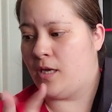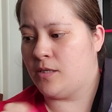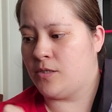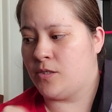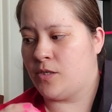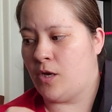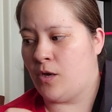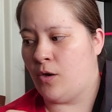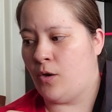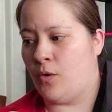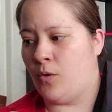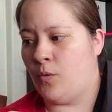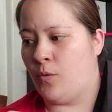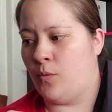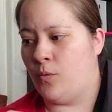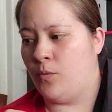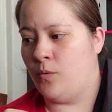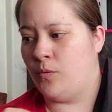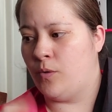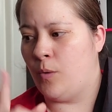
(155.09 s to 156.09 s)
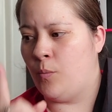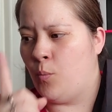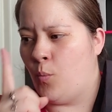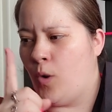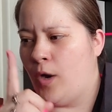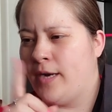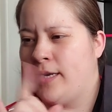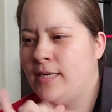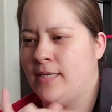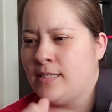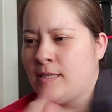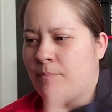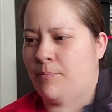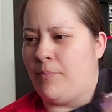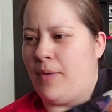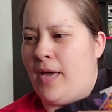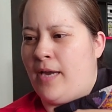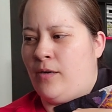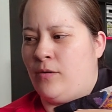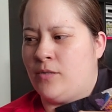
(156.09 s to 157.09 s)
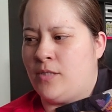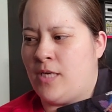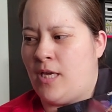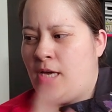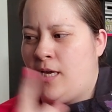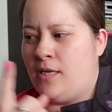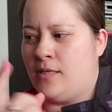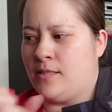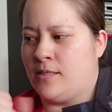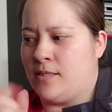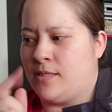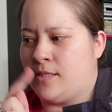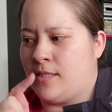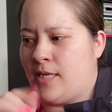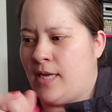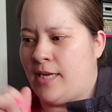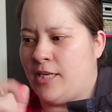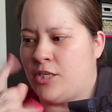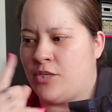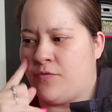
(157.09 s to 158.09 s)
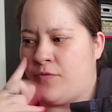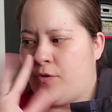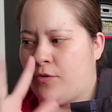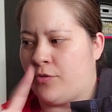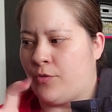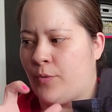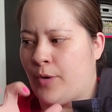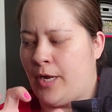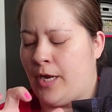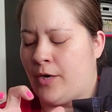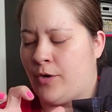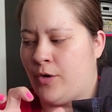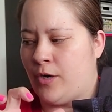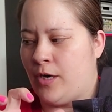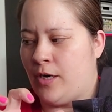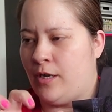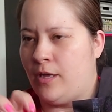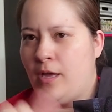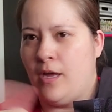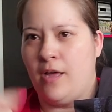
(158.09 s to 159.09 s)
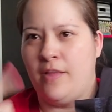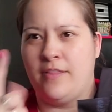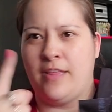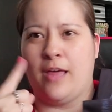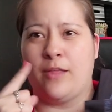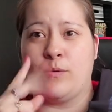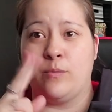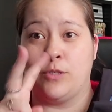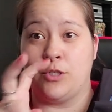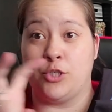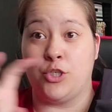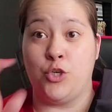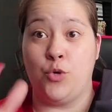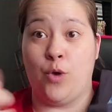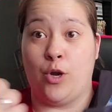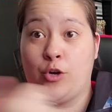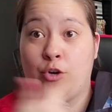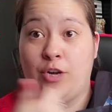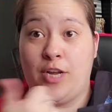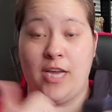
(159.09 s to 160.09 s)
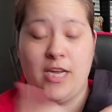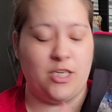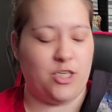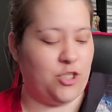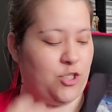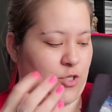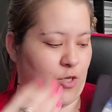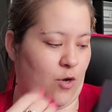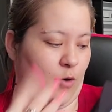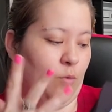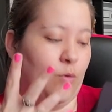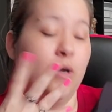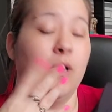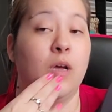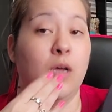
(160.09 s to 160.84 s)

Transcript: So one is a penalty stitch for 300. The other ones are 200 each. So